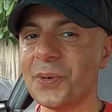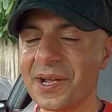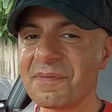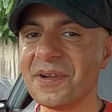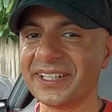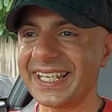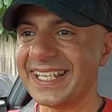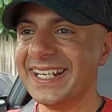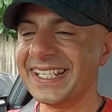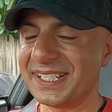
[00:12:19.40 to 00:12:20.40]
I'm not
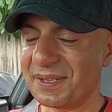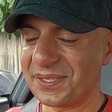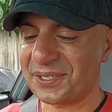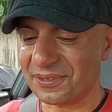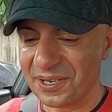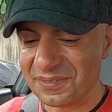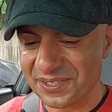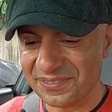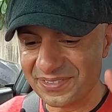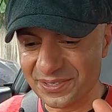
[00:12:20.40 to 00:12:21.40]
getting any
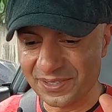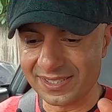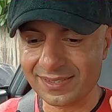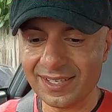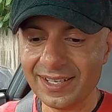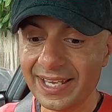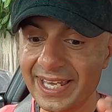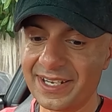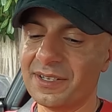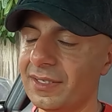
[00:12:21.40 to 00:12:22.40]
subscribers or viewers.
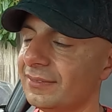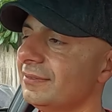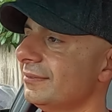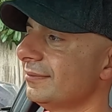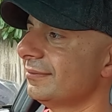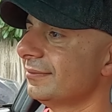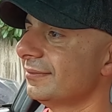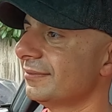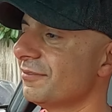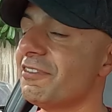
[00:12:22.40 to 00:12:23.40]
And
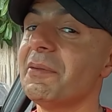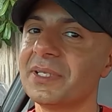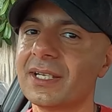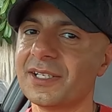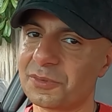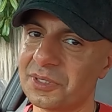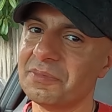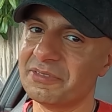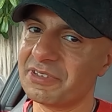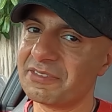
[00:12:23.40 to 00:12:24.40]
Family Guy is one of
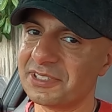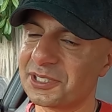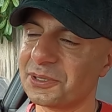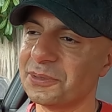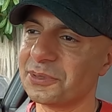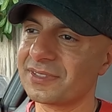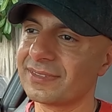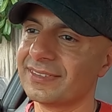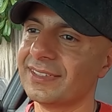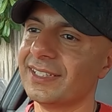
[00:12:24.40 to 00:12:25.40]
my favorite shows,
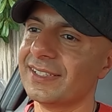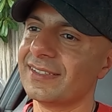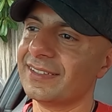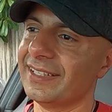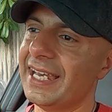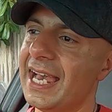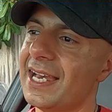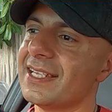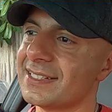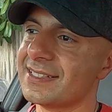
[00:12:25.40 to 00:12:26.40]

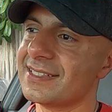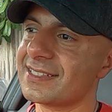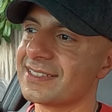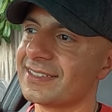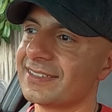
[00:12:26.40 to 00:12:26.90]
and